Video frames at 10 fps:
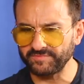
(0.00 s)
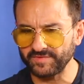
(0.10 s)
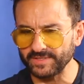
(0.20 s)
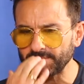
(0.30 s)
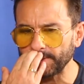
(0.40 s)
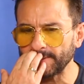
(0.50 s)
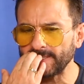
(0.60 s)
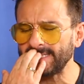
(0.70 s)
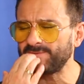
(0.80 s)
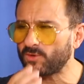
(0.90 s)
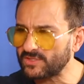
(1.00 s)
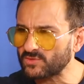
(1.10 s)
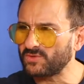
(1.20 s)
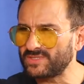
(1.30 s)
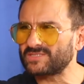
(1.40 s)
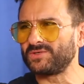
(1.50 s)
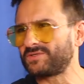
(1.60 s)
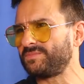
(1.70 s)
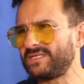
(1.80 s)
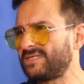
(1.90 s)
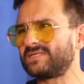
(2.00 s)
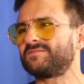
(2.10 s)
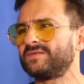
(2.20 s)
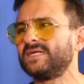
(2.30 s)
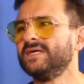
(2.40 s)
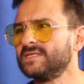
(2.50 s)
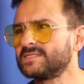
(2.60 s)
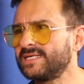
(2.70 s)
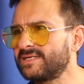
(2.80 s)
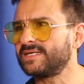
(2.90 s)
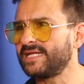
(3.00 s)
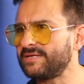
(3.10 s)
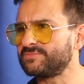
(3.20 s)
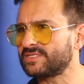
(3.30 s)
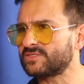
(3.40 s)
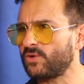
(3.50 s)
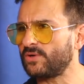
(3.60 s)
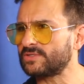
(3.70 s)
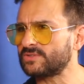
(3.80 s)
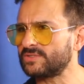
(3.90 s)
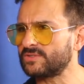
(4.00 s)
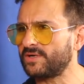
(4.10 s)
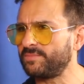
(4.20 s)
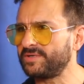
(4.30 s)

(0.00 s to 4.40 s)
different, you know, and it was always going to be a little different. Sacred Games, it's called, so it's got a